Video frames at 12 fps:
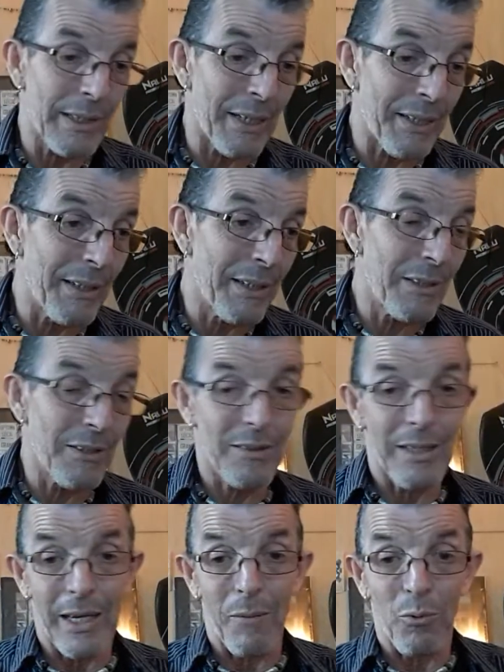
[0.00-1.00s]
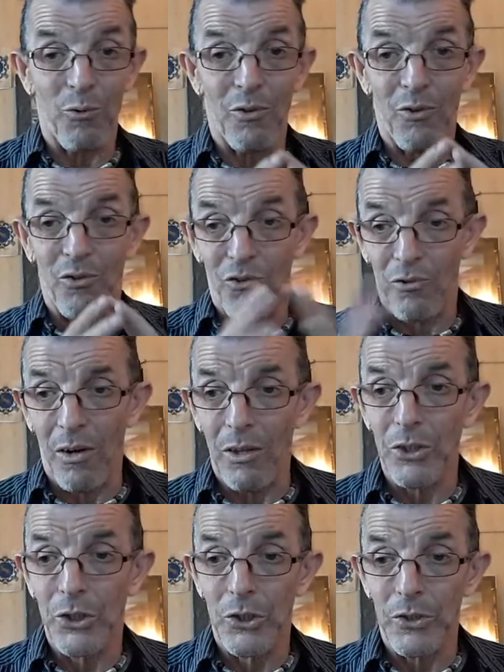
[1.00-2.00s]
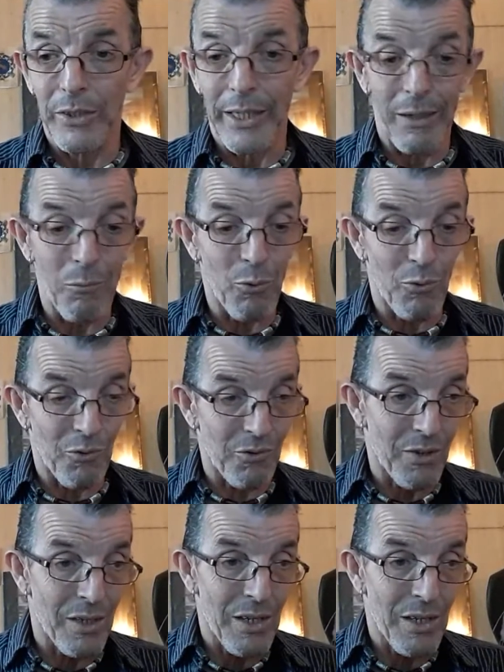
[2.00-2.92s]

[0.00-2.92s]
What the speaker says: and it was the structure, it was